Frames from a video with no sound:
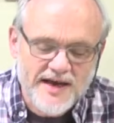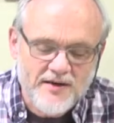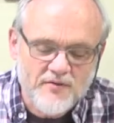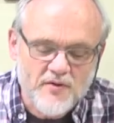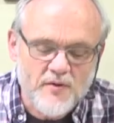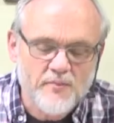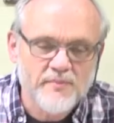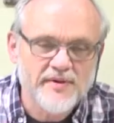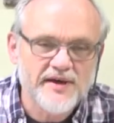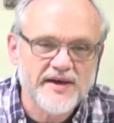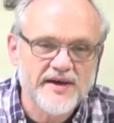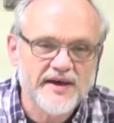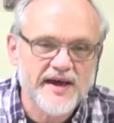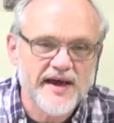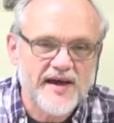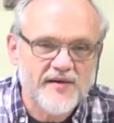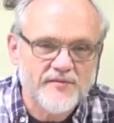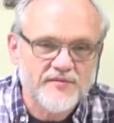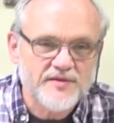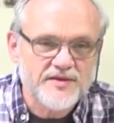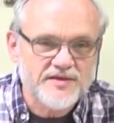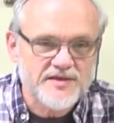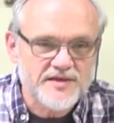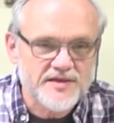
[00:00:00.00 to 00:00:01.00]
have a big
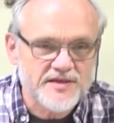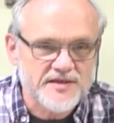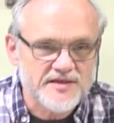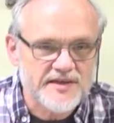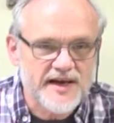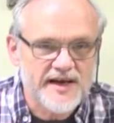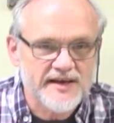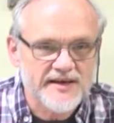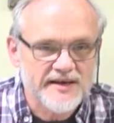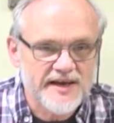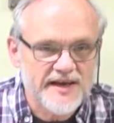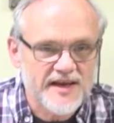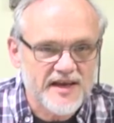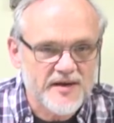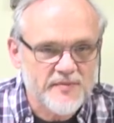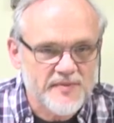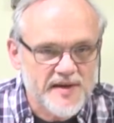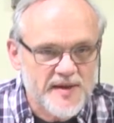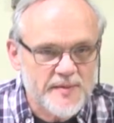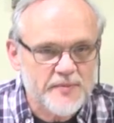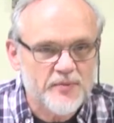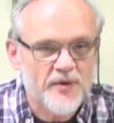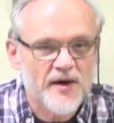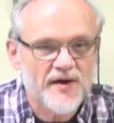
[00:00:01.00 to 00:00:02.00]
emphasis on getting
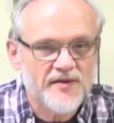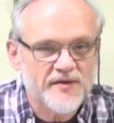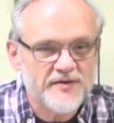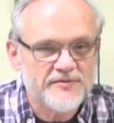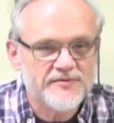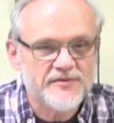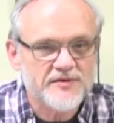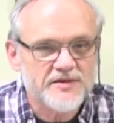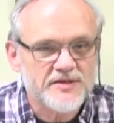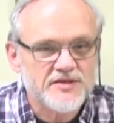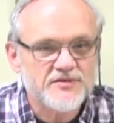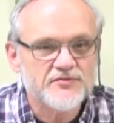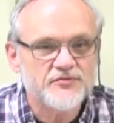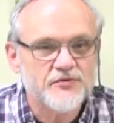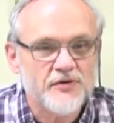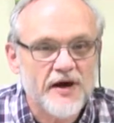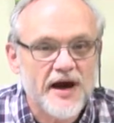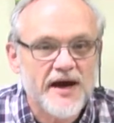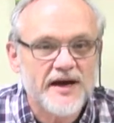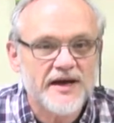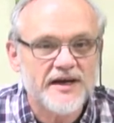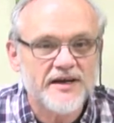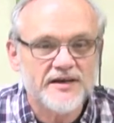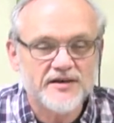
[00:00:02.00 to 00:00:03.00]
people on the first
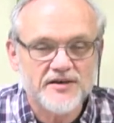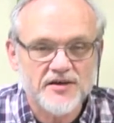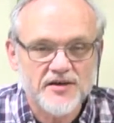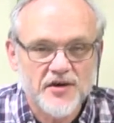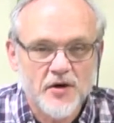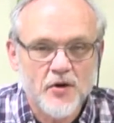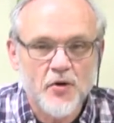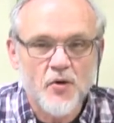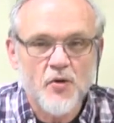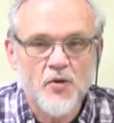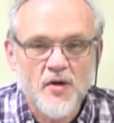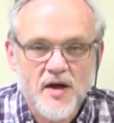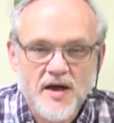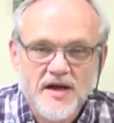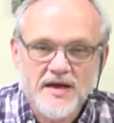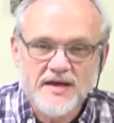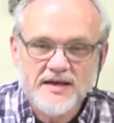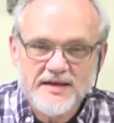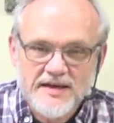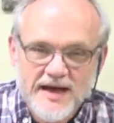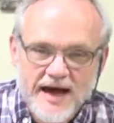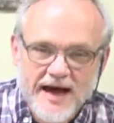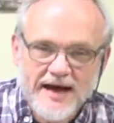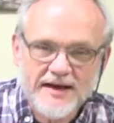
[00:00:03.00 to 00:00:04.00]
Friday to go
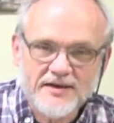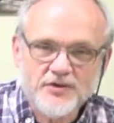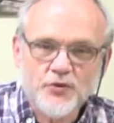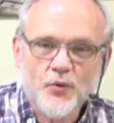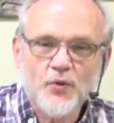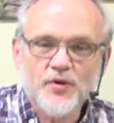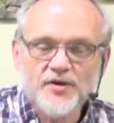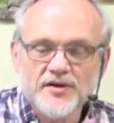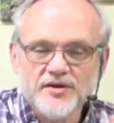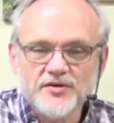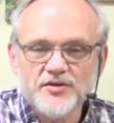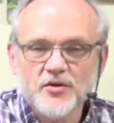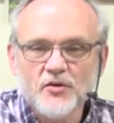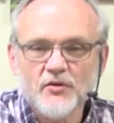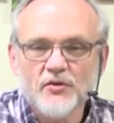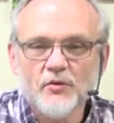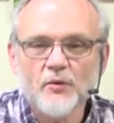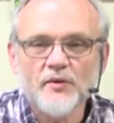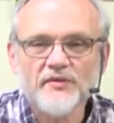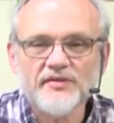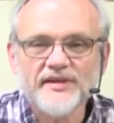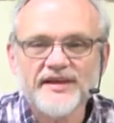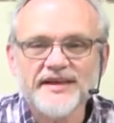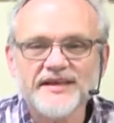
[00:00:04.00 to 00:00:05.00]
uh, door to
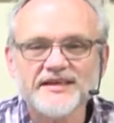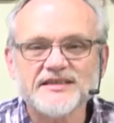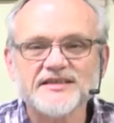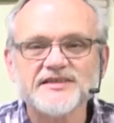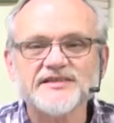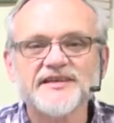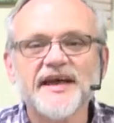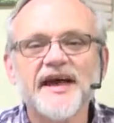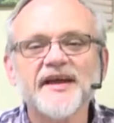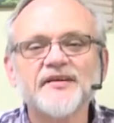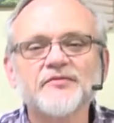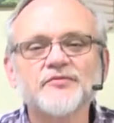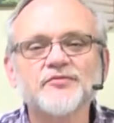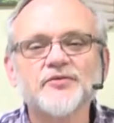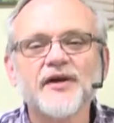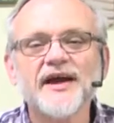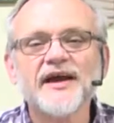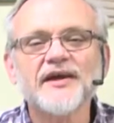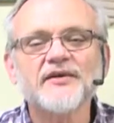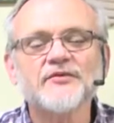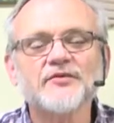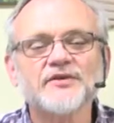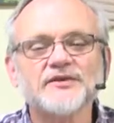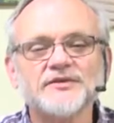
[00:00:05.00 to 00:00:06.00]
door. Well, they extend
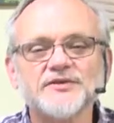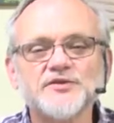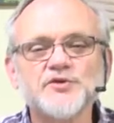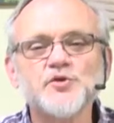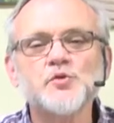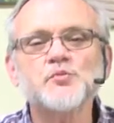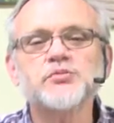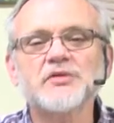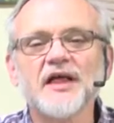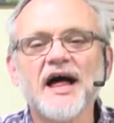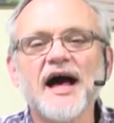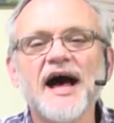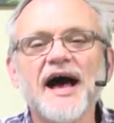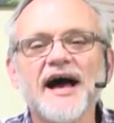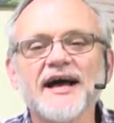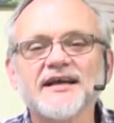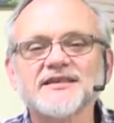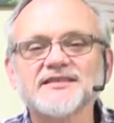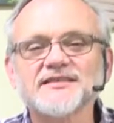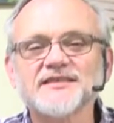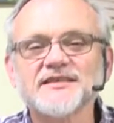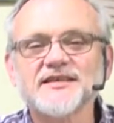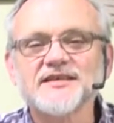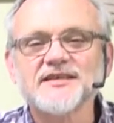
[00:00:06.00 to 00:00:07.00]
Franklin two
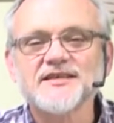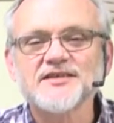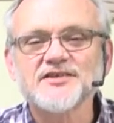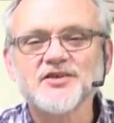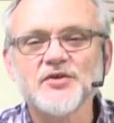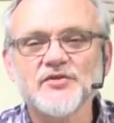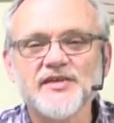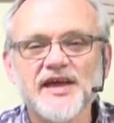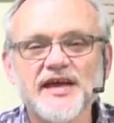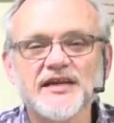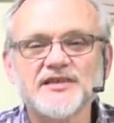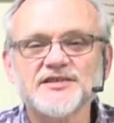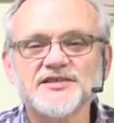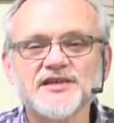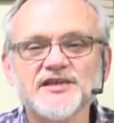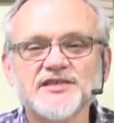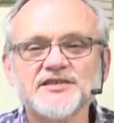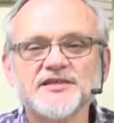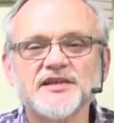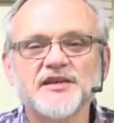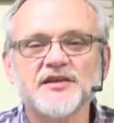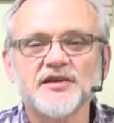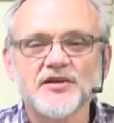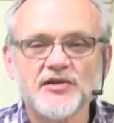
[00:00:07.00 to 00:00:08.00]
blocks. So that
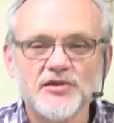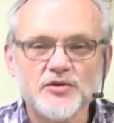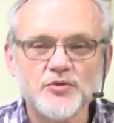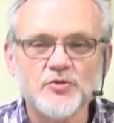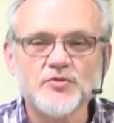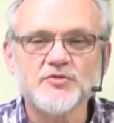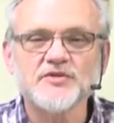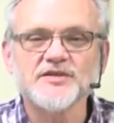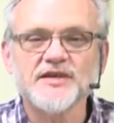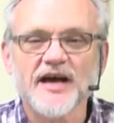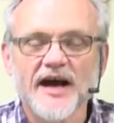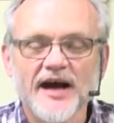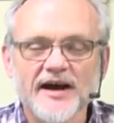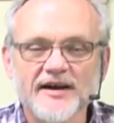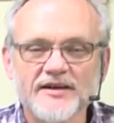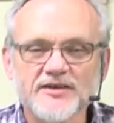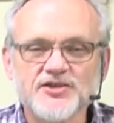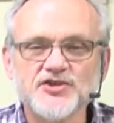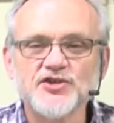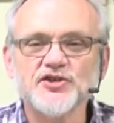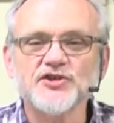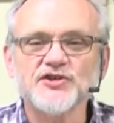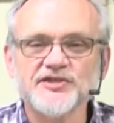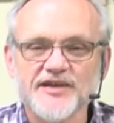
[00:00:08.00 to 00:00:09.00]
just includes our
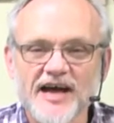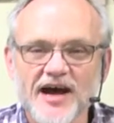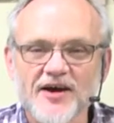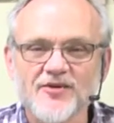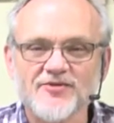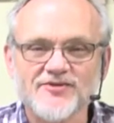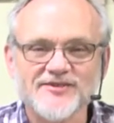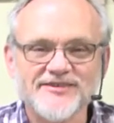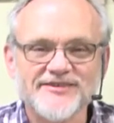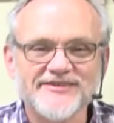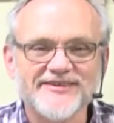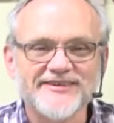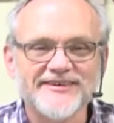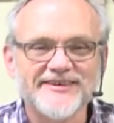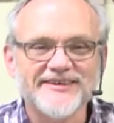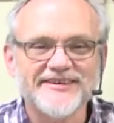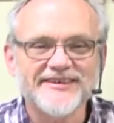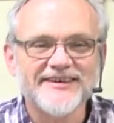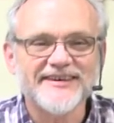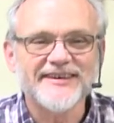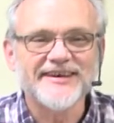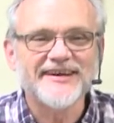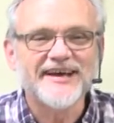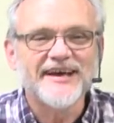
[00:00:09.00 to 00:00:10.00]
church house
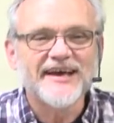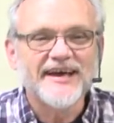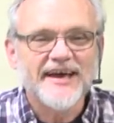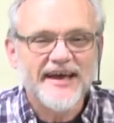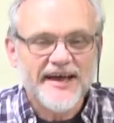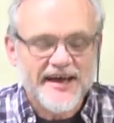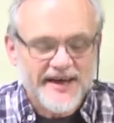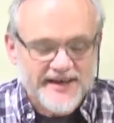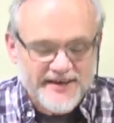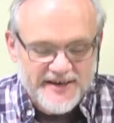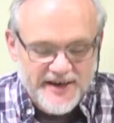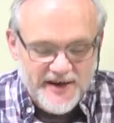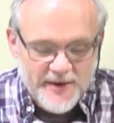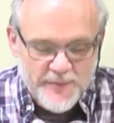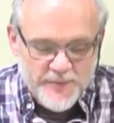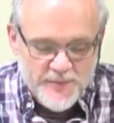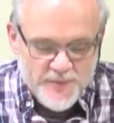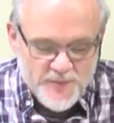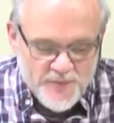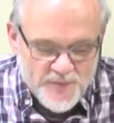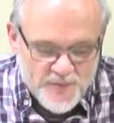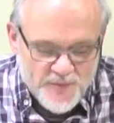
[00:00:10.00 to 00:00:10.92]
there. And uh,